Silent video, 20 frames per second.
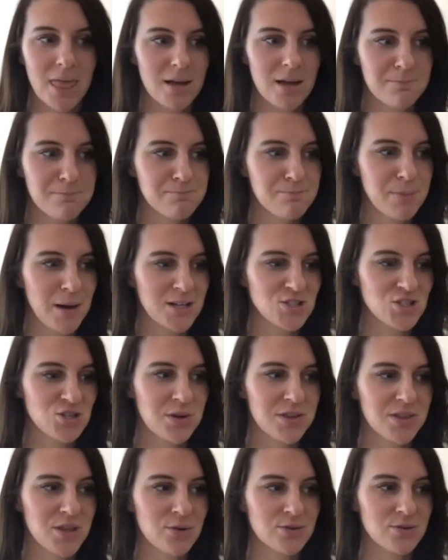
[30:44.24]
by
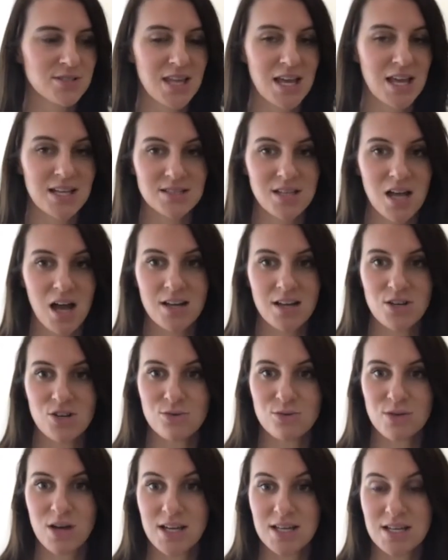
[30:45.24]
doing those things that I
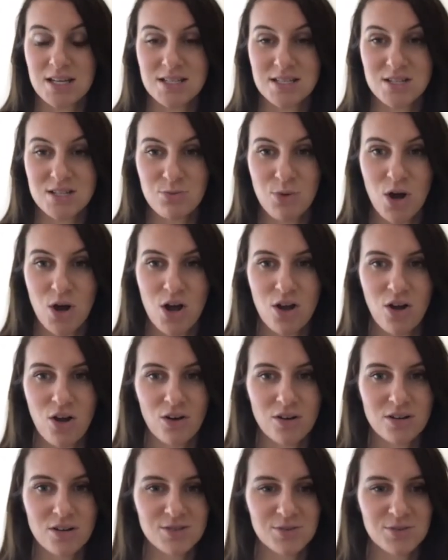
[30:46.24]
knew that I needed to work on.